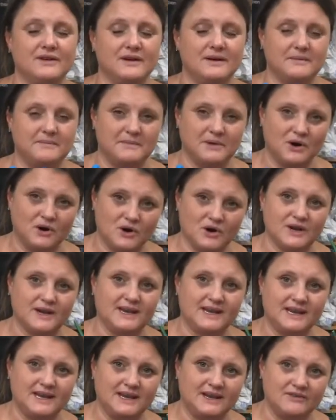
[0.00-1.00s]

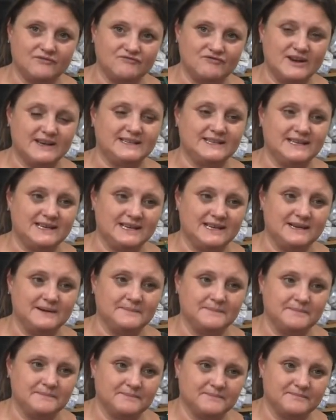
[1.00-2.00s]
mahogany ready
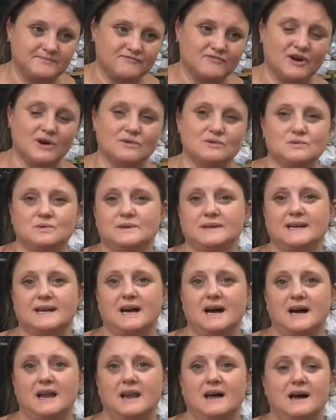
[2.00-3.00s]
rosewoody
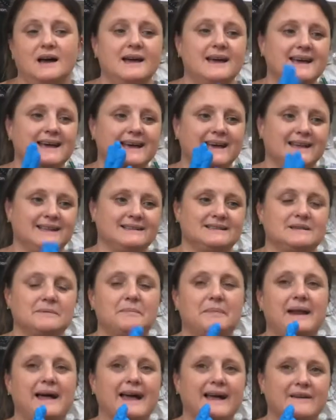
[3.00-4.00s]
colour into
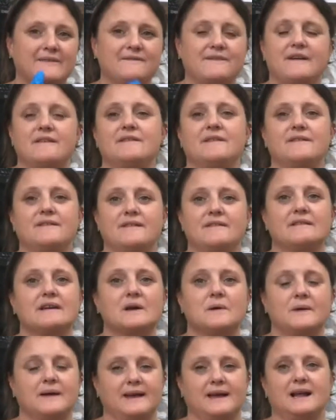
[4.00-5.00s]
black very
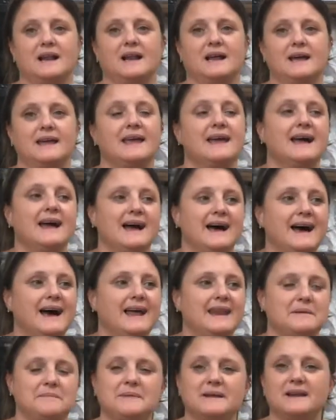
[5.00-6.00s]
quickly.
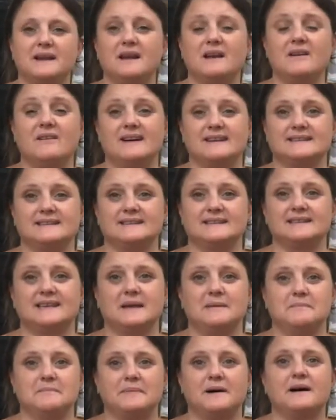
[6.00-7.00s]
Had it been a lighter
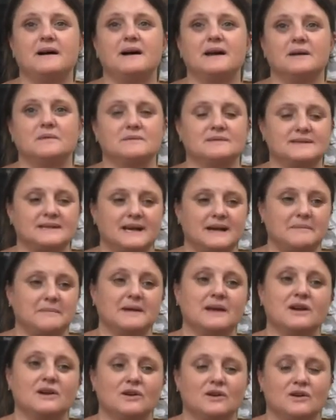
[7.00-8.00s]
timber it would take
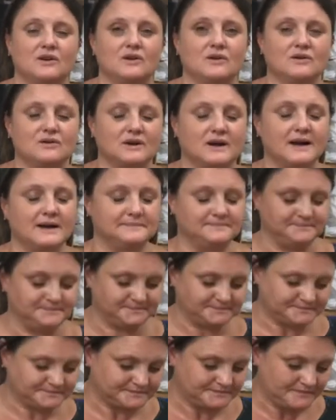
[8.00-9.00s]
me a lot longer.
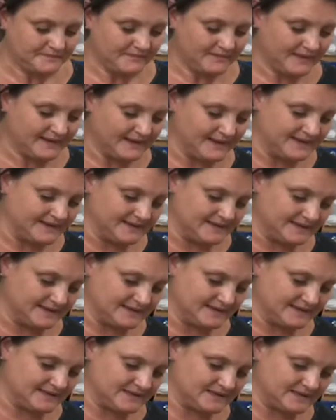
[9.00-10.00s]
So
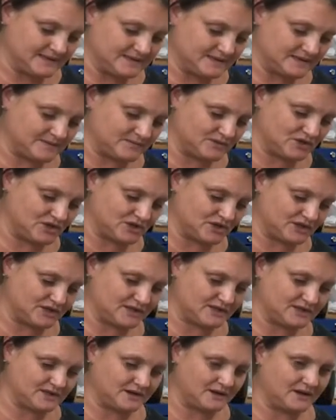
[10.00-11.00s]
I'm just going
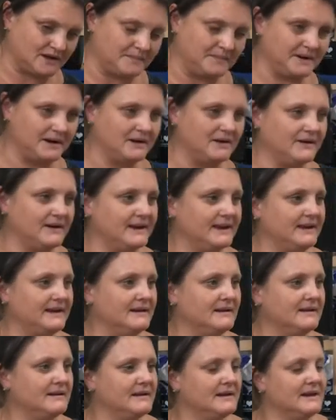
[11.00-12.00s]
to start
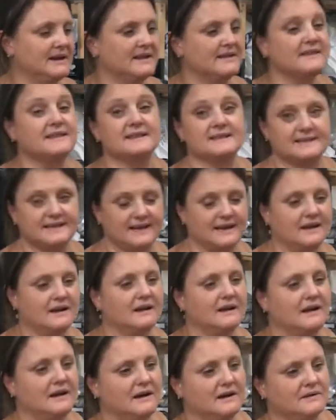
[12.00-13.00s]
applying the
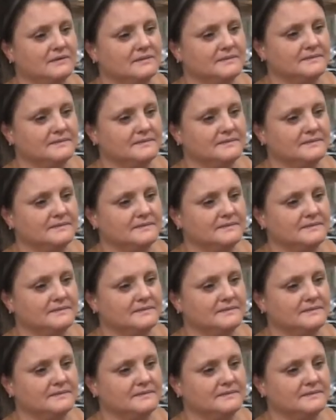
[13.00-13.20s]
second coat.